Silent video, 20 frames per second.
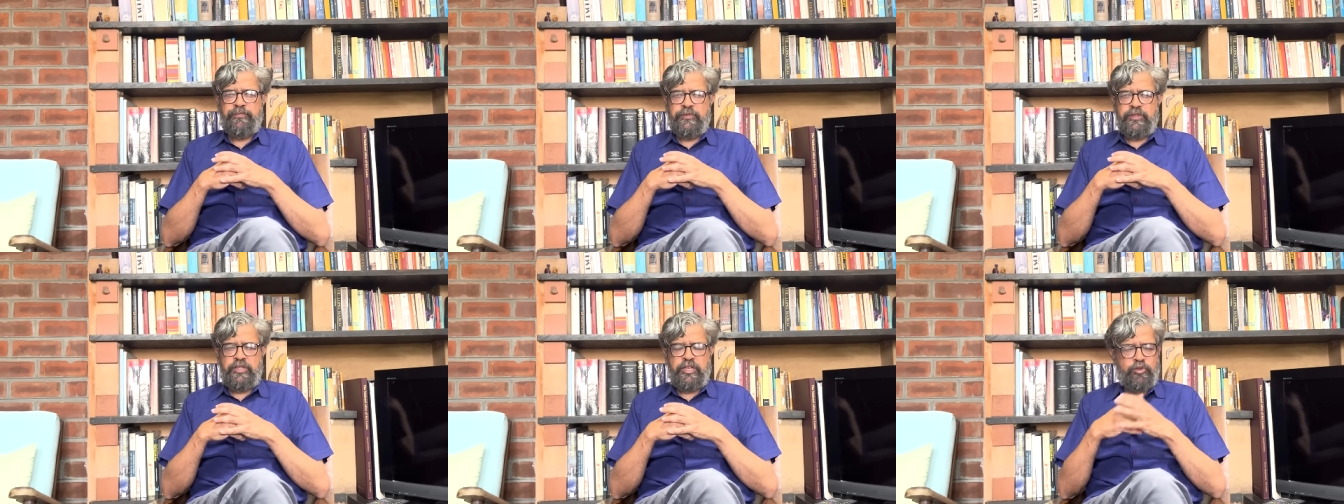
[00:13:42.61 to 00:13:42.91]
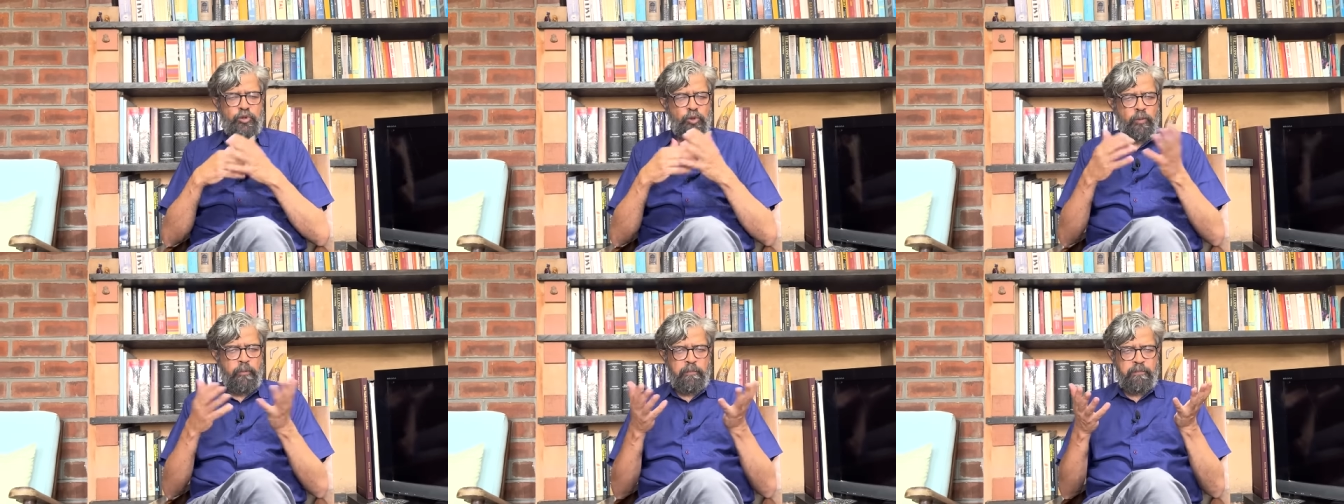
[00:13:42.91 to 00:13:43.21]

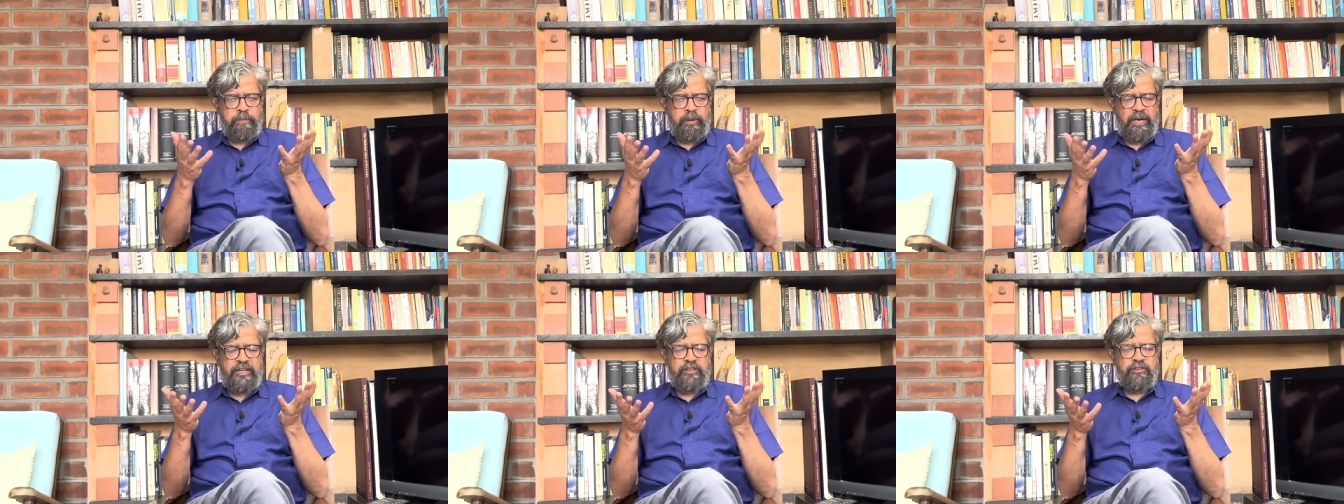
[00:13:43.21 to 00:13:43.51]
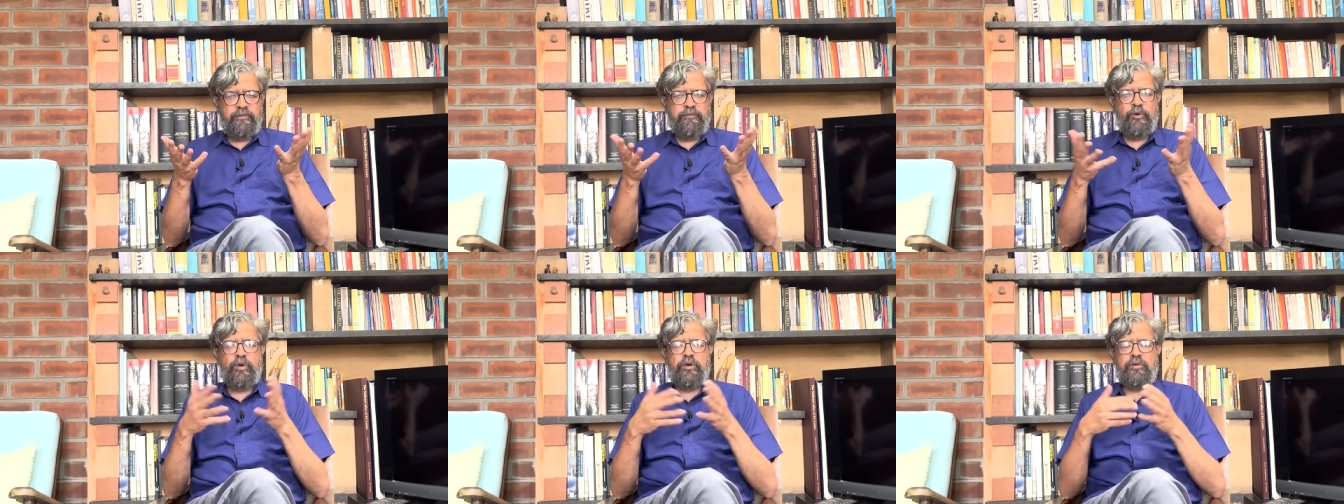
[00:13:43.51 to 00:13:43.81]
There's no place
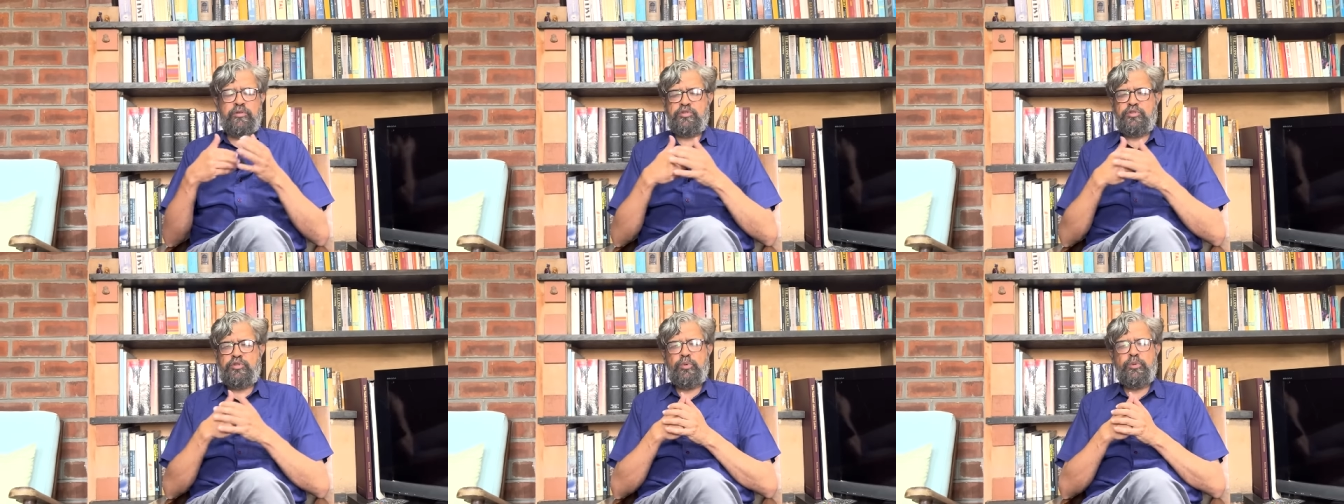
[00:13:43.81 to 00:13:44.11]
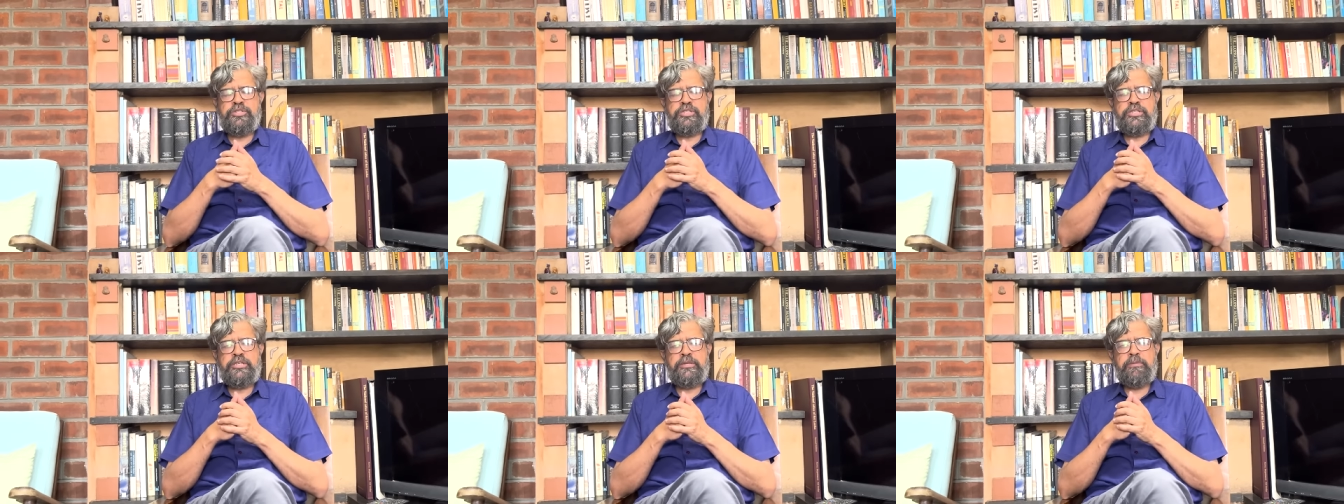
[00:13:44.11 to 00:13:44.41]
for
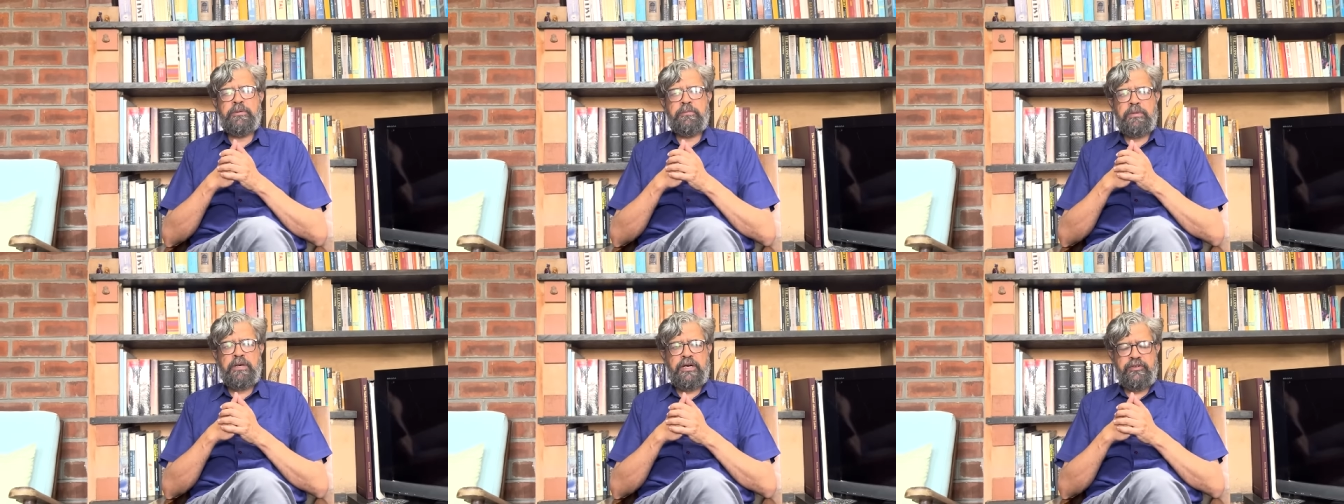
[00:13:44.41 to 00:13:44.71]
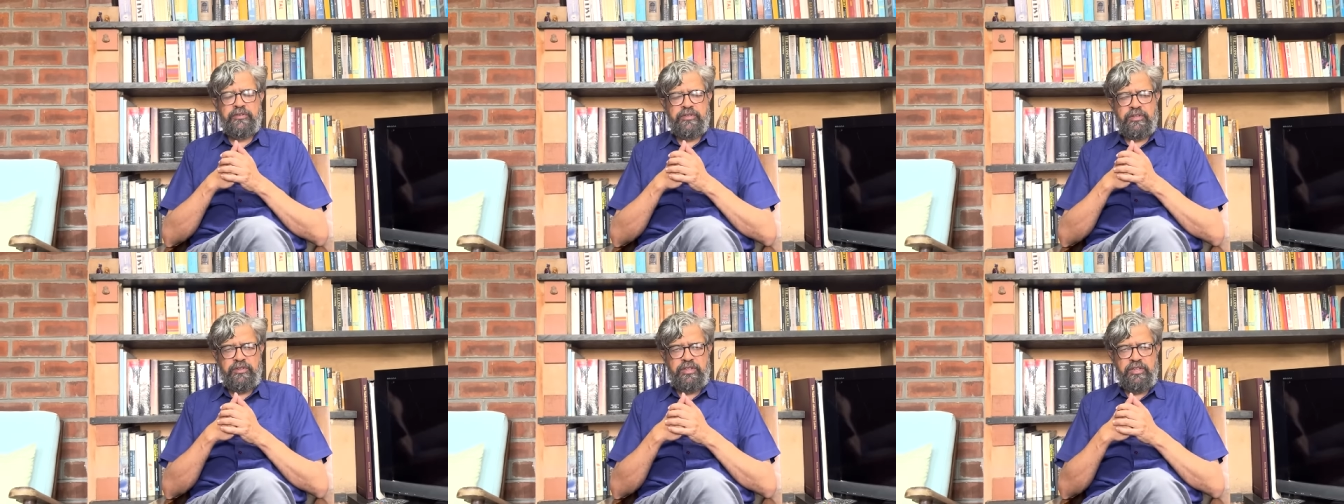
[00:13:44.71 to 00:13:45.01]
sewage treatment
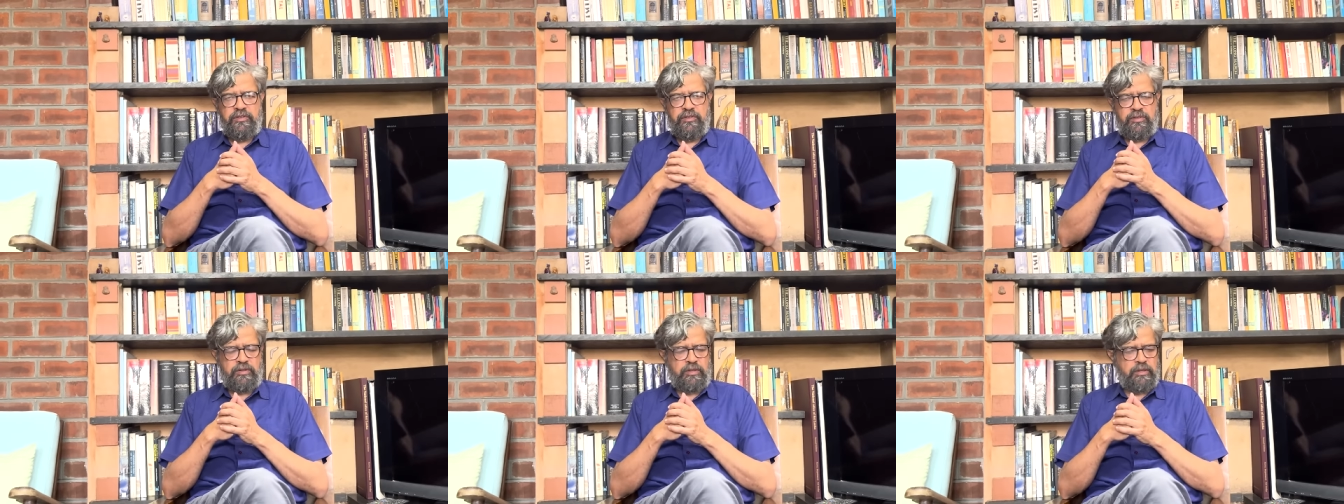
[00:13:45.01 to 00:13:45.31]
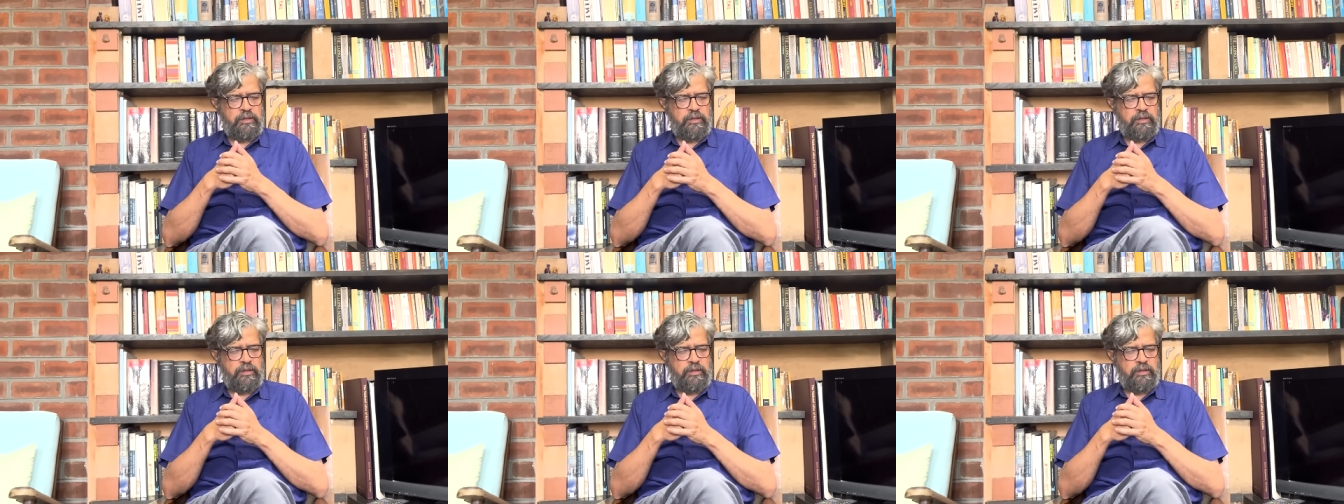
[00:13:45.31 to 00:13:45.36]
plants in these